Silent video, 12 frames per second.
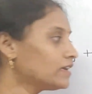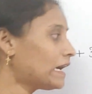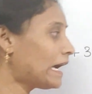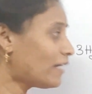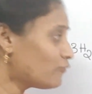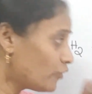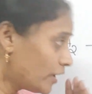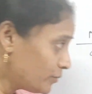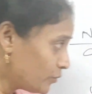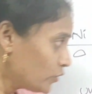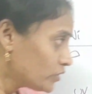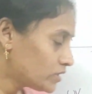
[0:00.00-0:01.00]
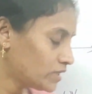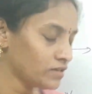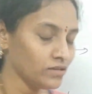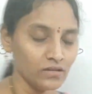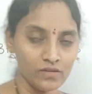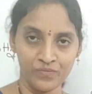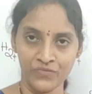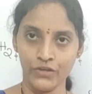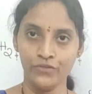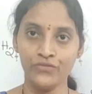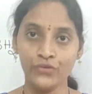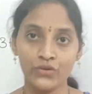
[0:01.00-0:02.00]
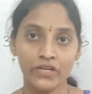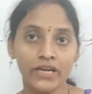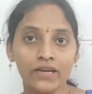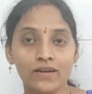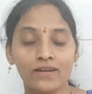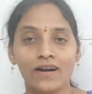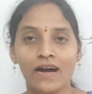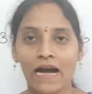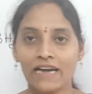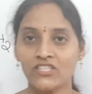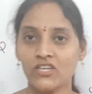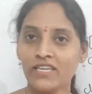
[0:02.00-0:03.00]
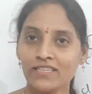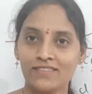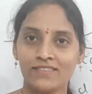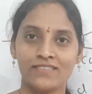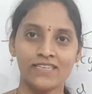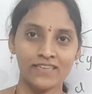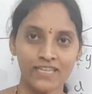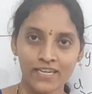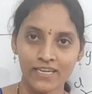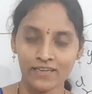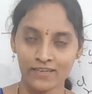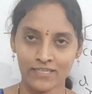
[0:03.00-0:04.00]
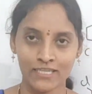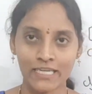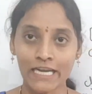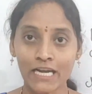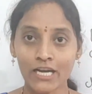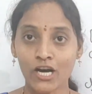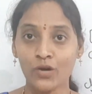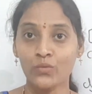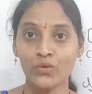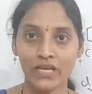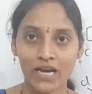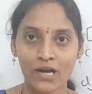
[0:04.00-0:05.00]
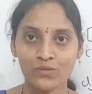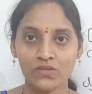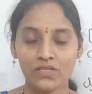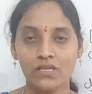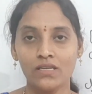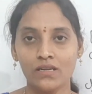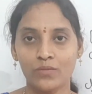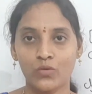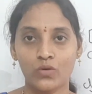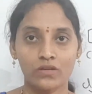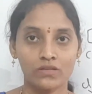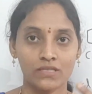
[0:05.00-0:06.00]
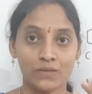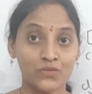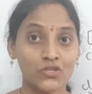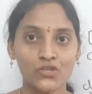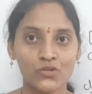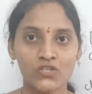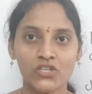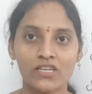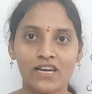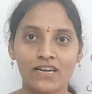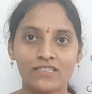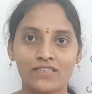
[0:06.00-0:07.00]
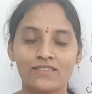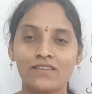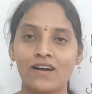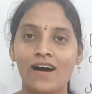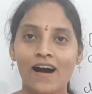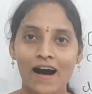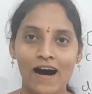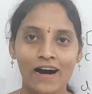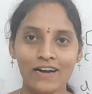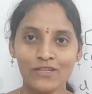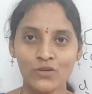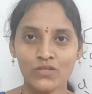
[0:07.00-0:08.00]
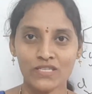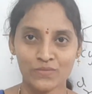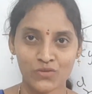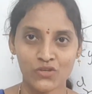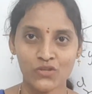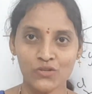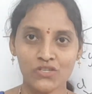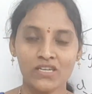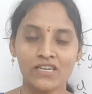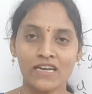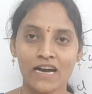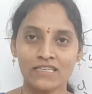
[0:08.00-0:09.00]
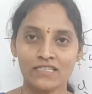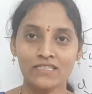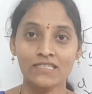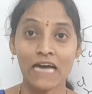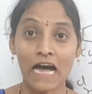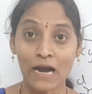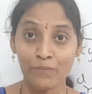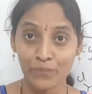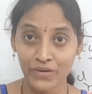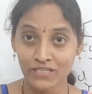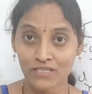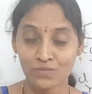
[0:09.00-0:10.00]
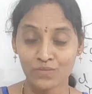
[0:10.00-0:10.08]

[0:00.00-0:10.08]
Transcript: One more thing, if you take, actually generally till now we have seen about substitution reactions. All those substitution reactions happens by